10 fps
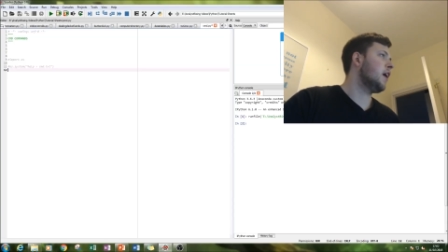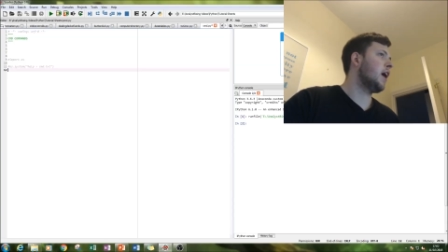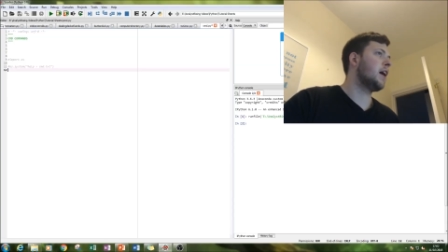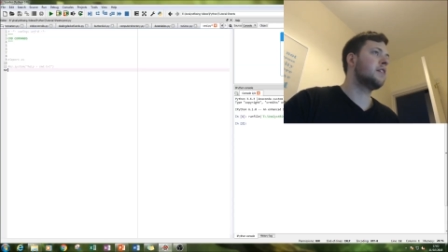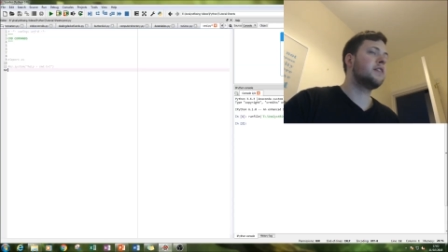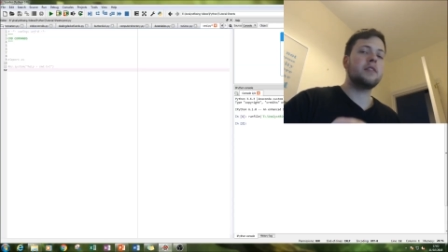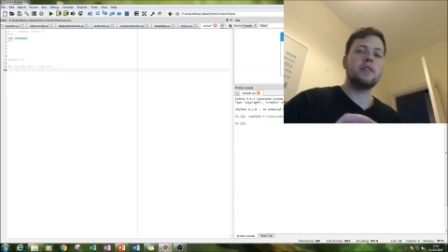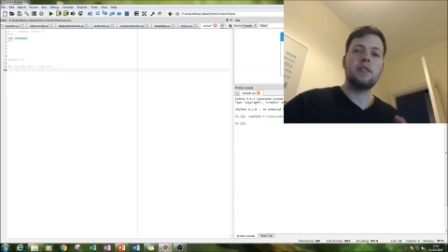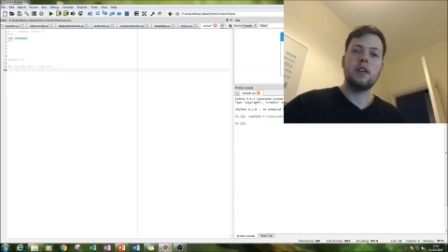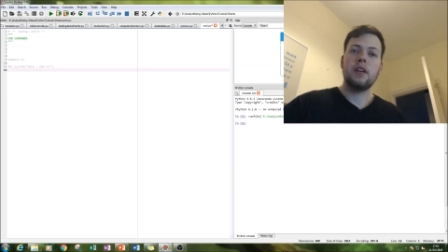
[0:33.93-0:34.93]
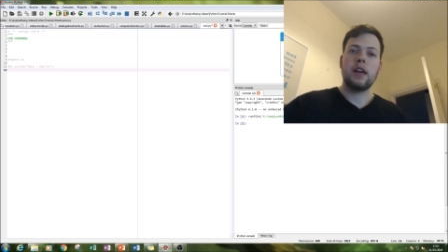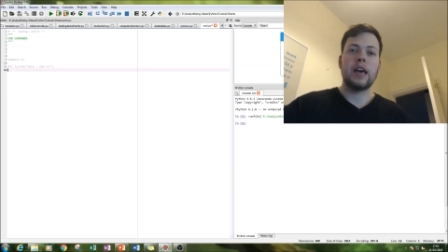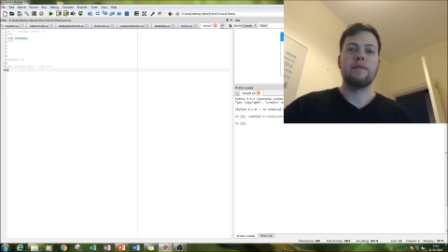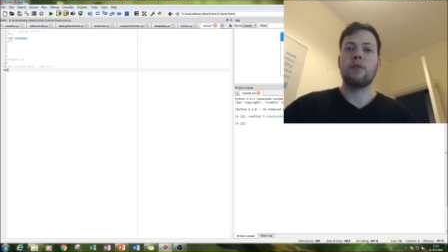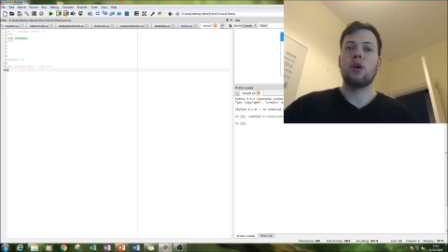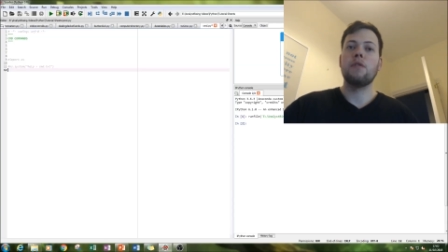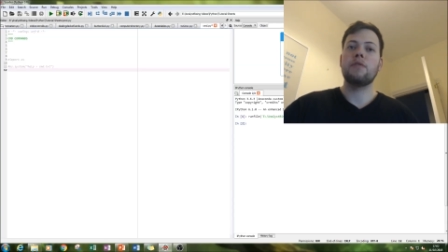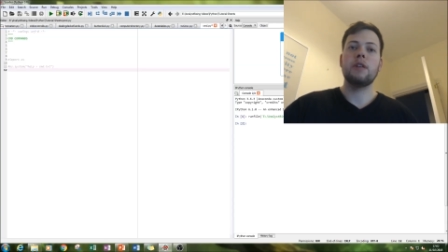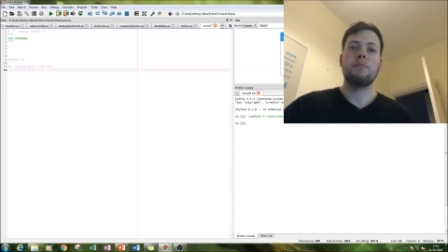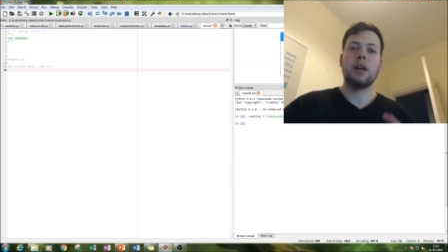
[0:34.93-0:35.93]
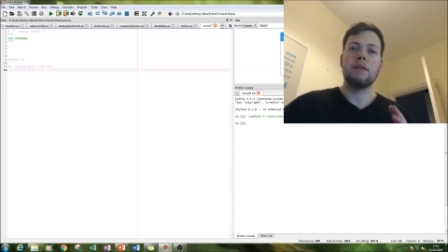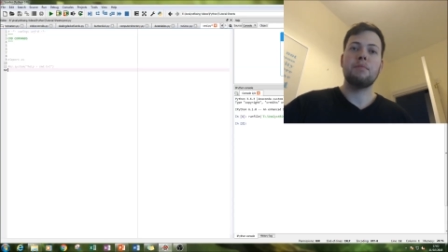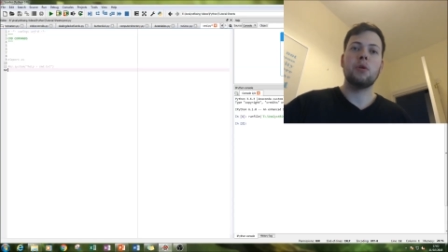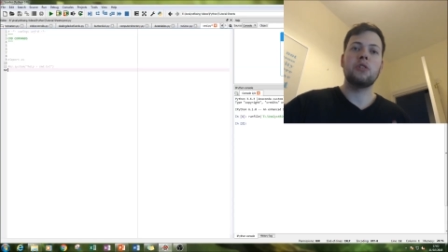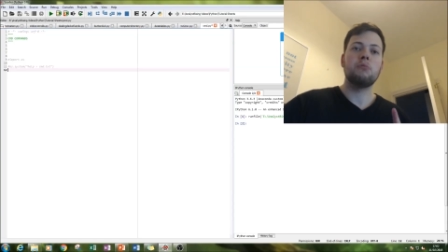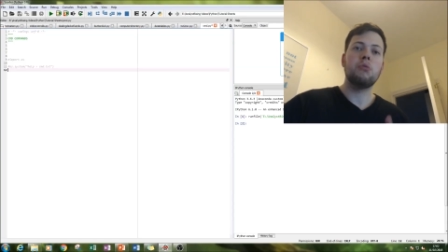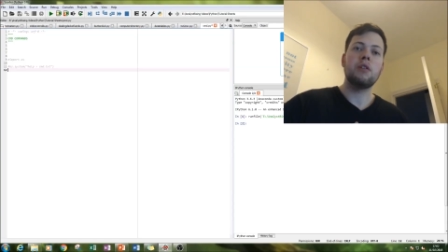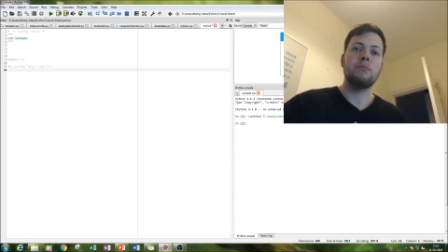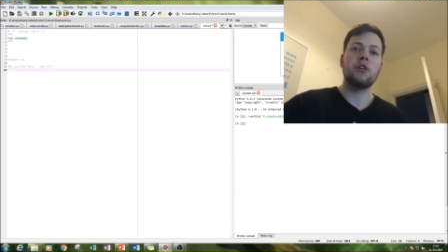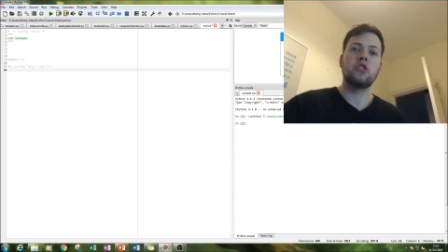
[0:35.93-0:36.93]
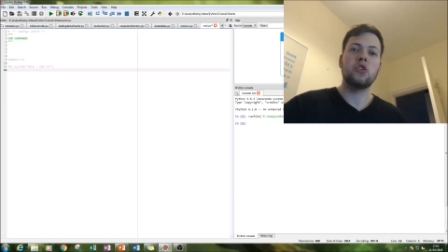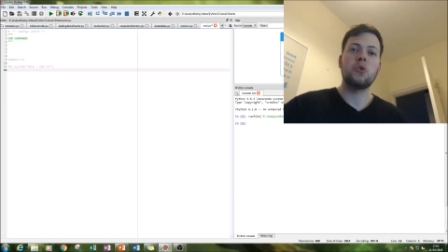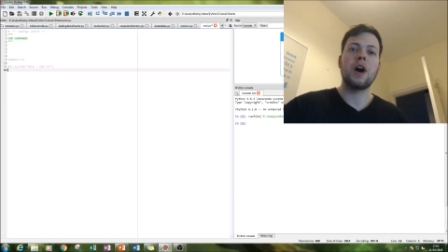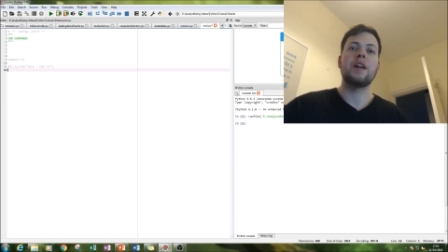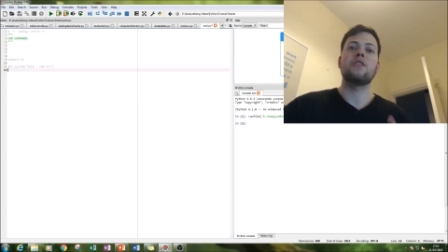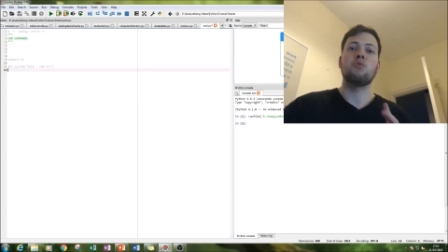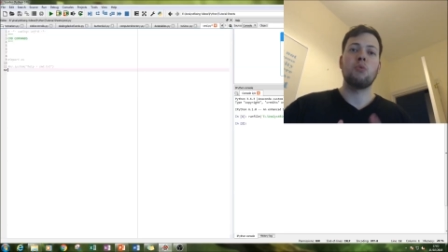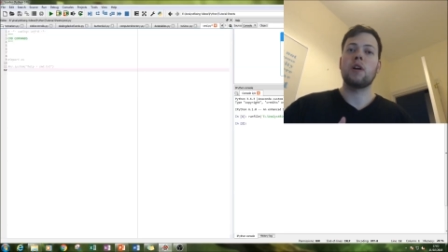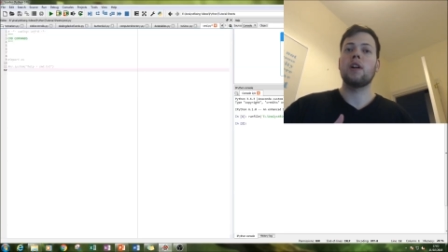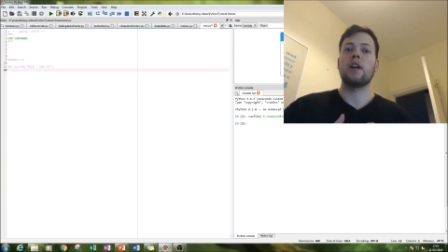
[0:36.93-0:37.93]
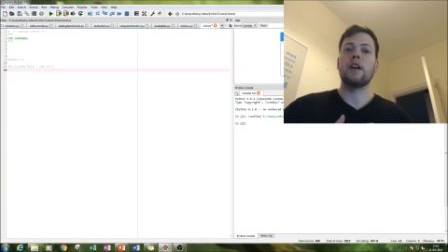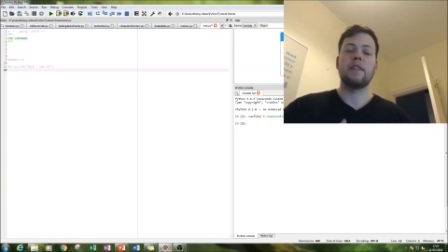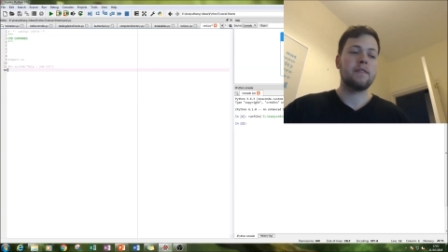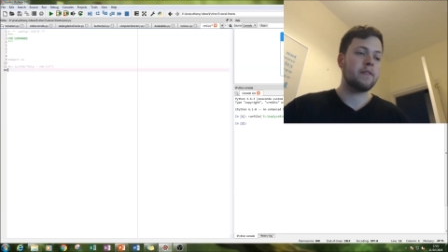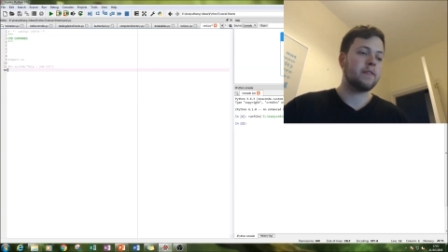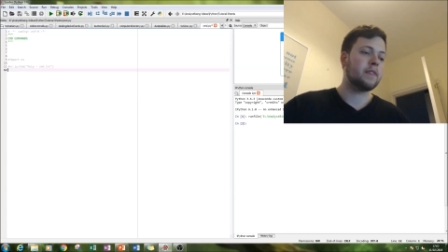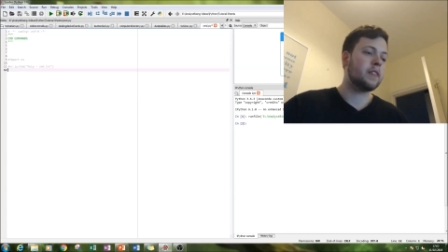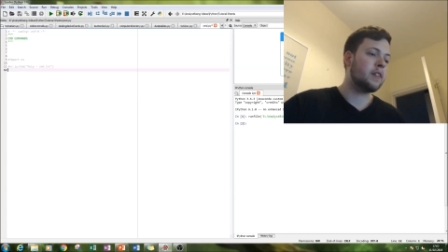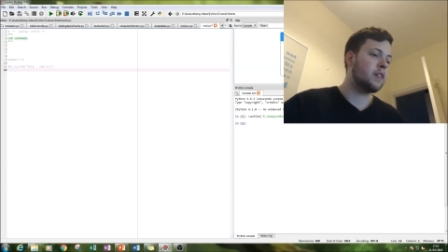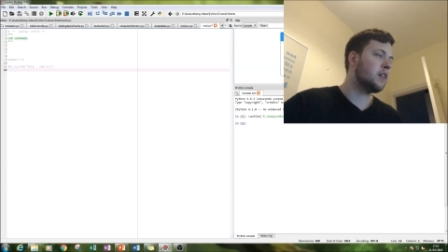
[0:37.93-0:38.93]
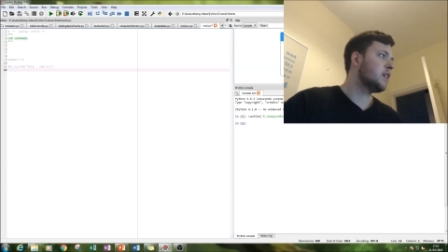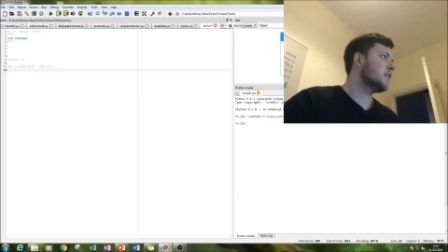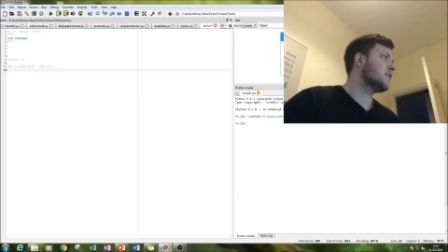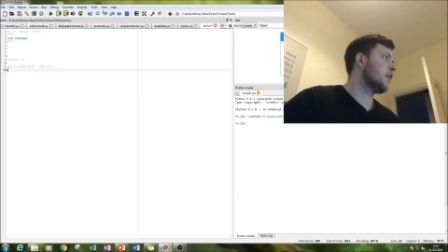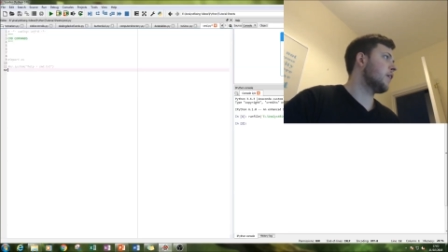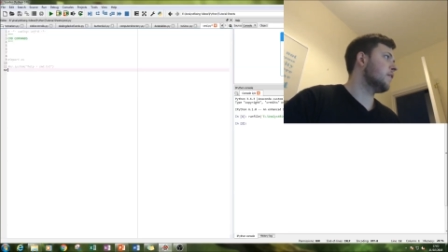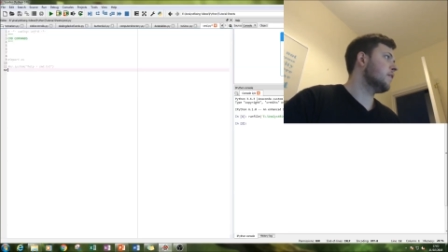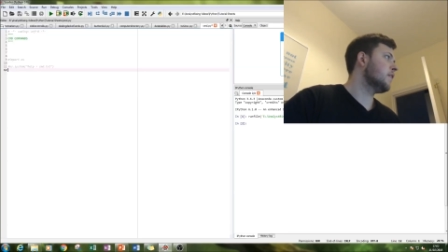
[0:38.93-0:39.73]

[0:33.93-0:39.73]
and it involves simply importing one module and it's one line. So